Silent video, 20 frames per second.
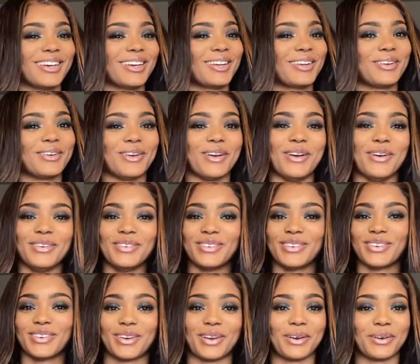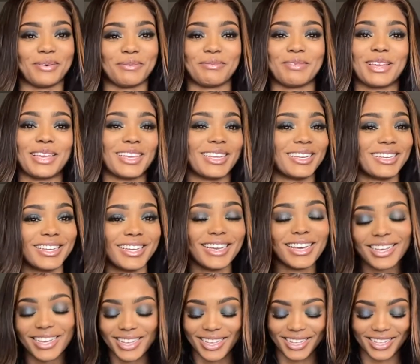grown grown men.
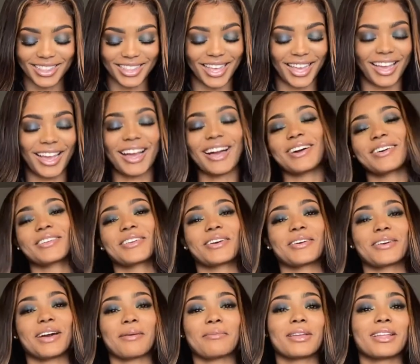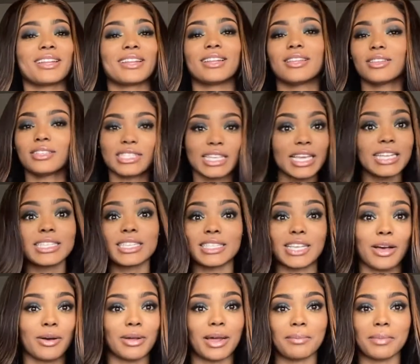Like I don't know. I mean, to each his
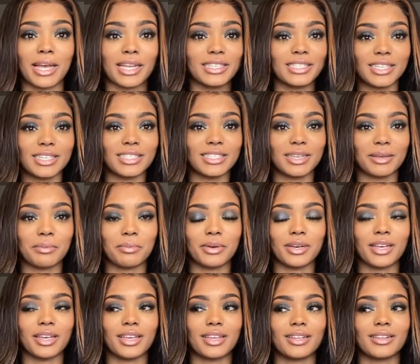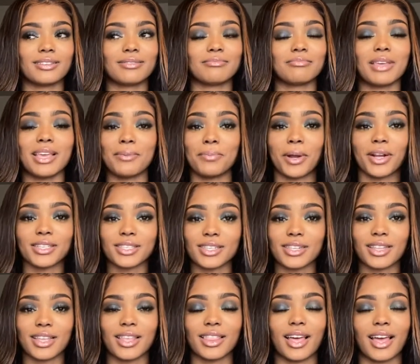own. I'm not judging, but me
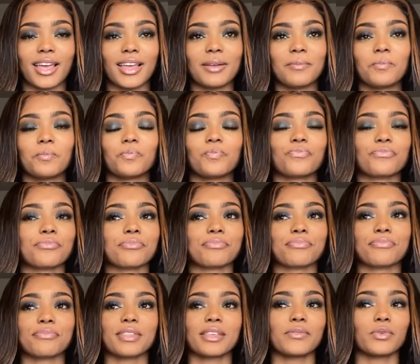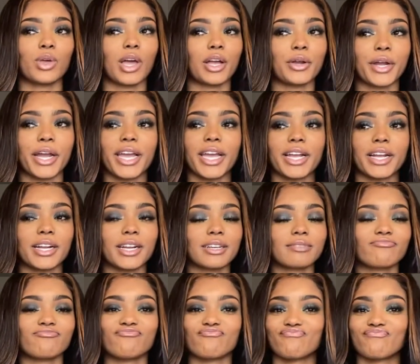personally, like you got gray
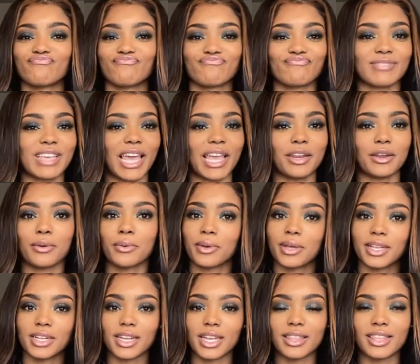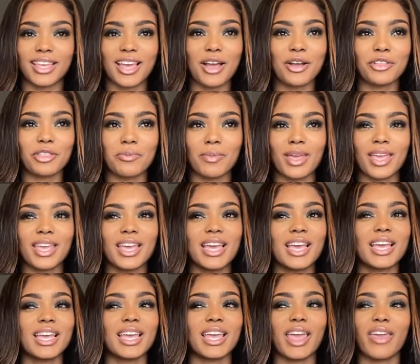hair, can't do it. And the younger than me,
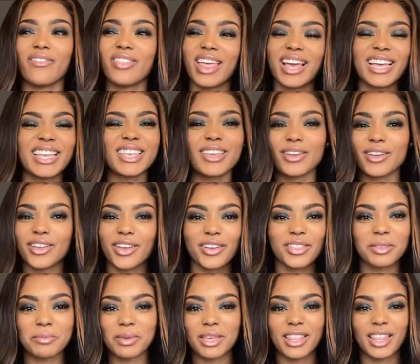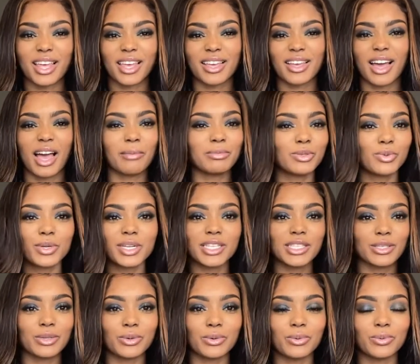even like a year younger than me, like I'm
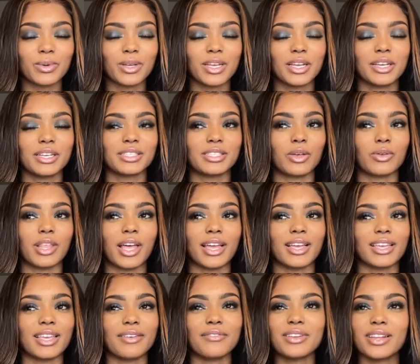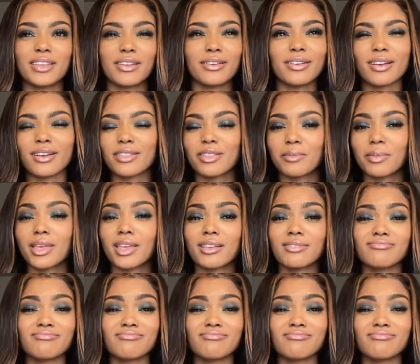22, so like even a year younger than me,